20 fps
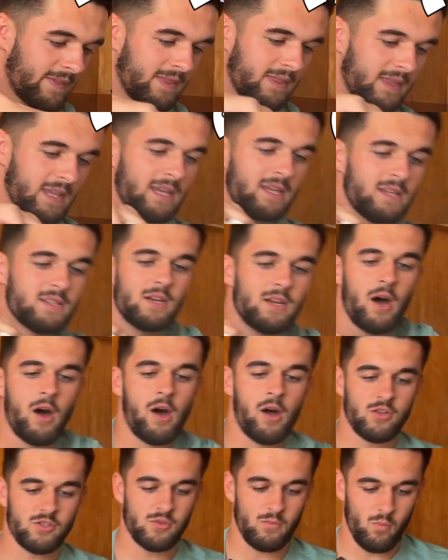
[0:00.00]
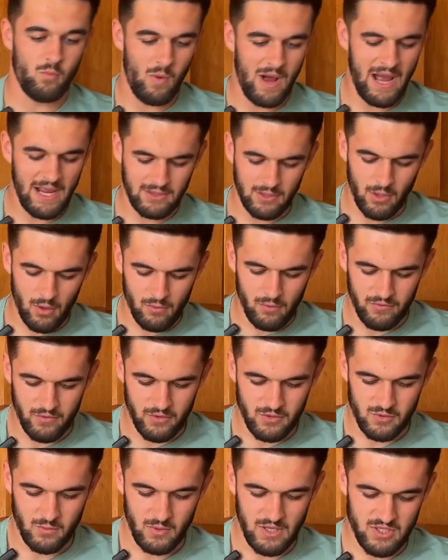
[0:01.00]
These are some white
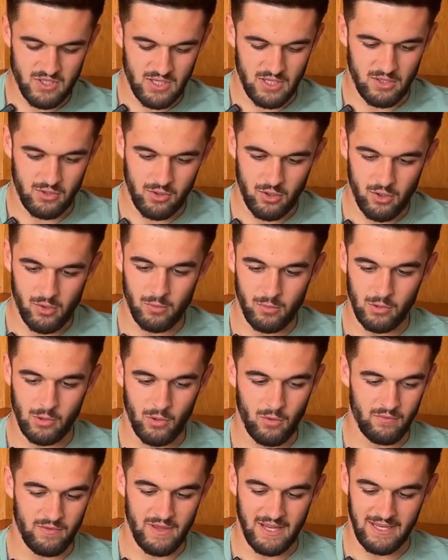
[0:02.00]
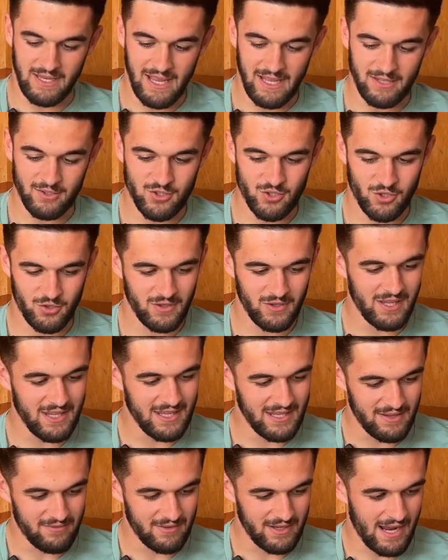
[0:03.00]
loafers, which I do love. Again, chunky,
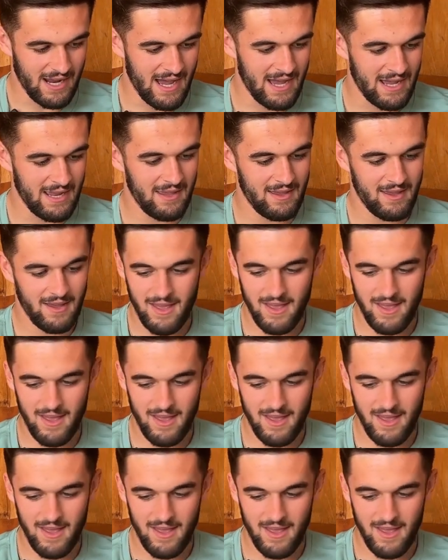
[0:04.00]
giving height.